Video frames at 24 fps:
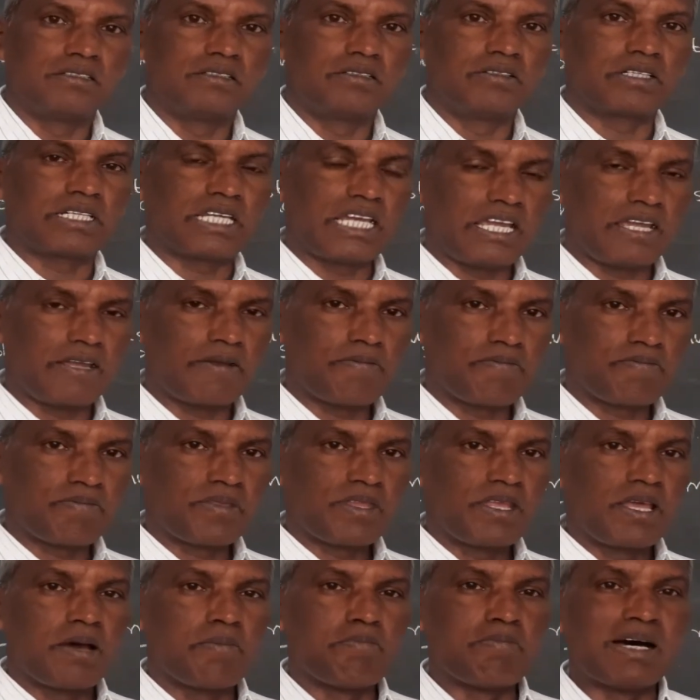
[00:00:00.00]
Okay,
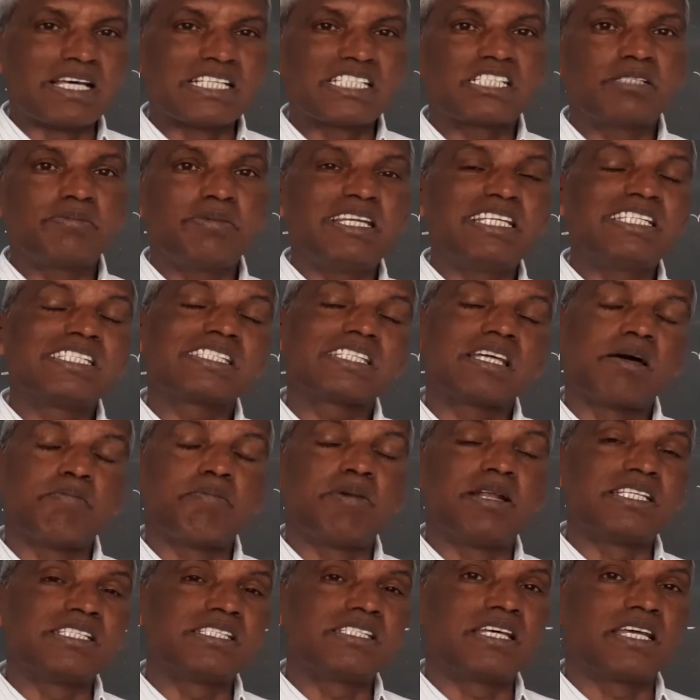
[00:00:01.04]
must means
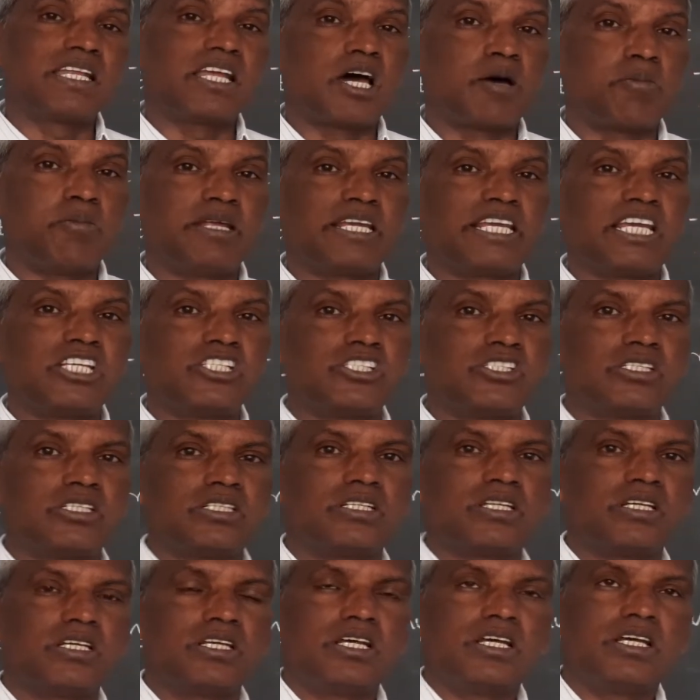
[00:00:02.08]
compulsory
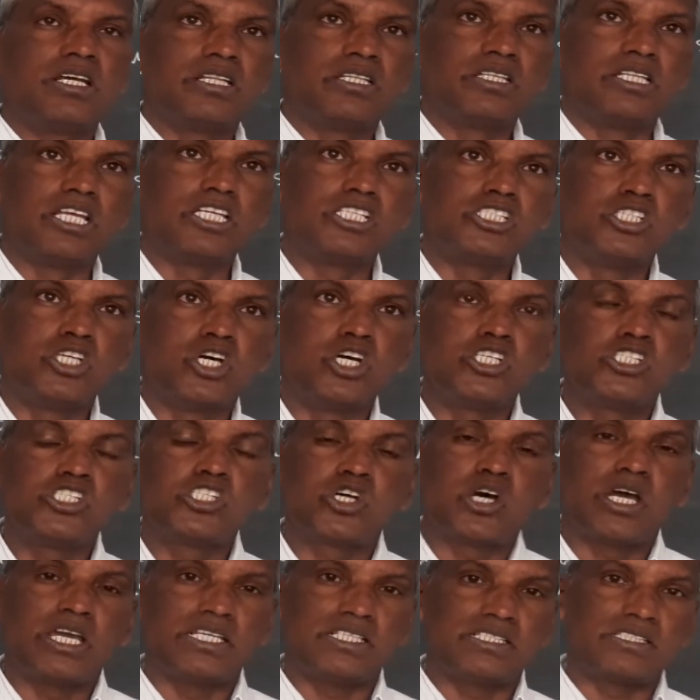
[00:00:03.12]
obligation. There is no
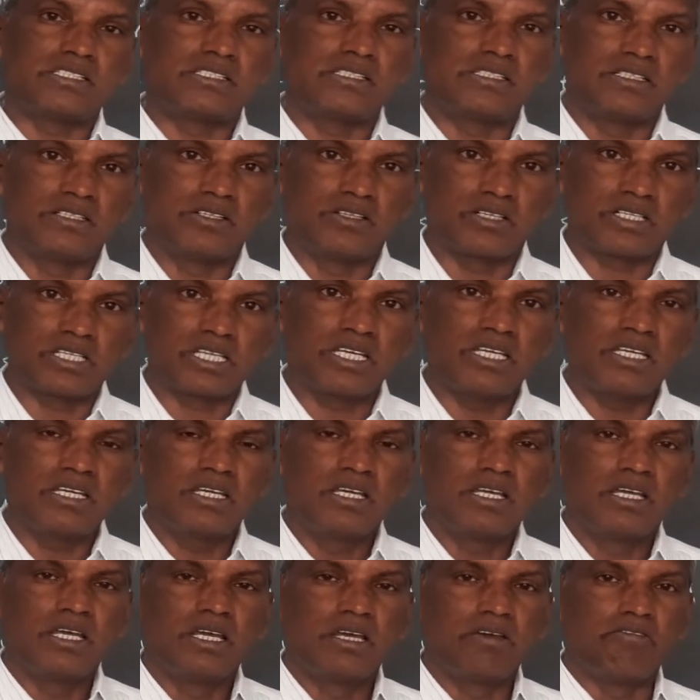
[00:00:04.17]
choice. Okay,
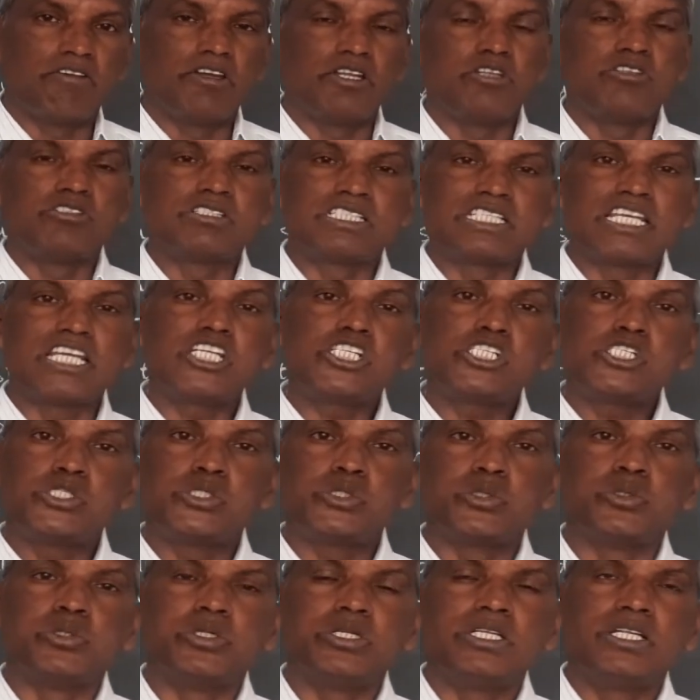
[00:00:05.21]
when you say
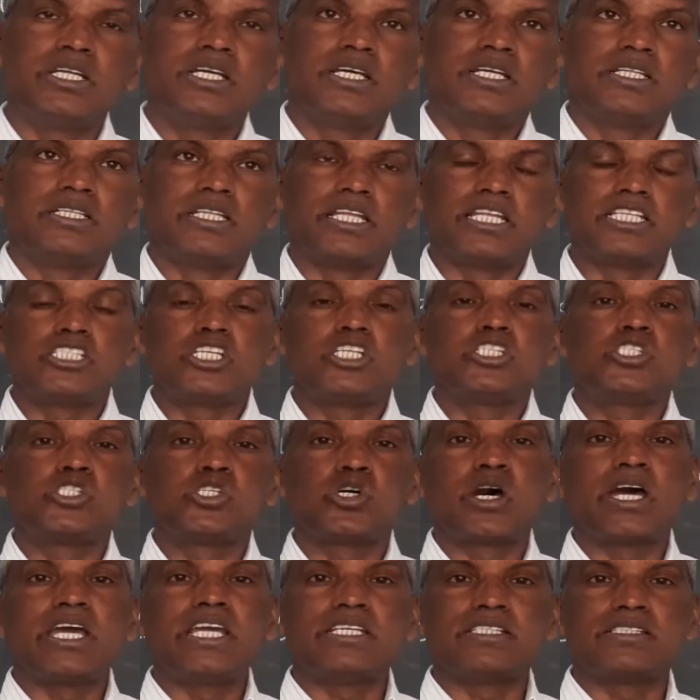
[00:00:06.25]
should, there is a
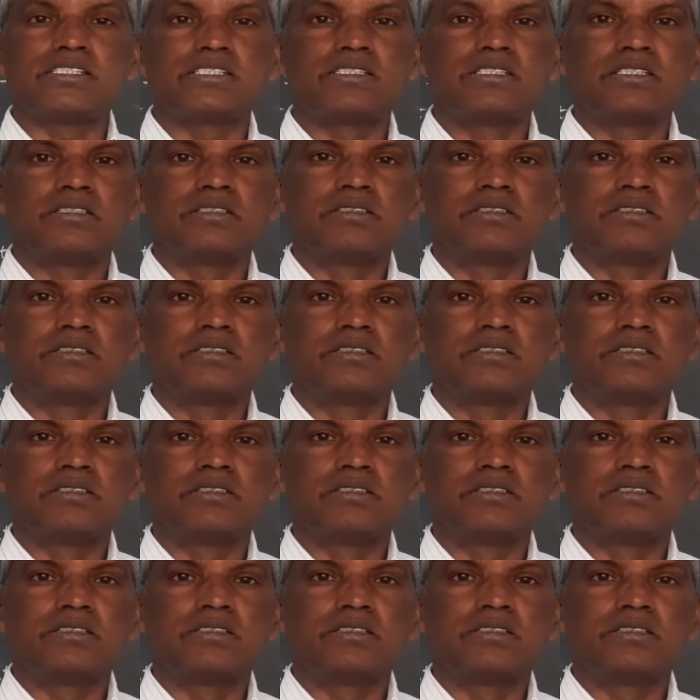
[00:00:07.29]
choice.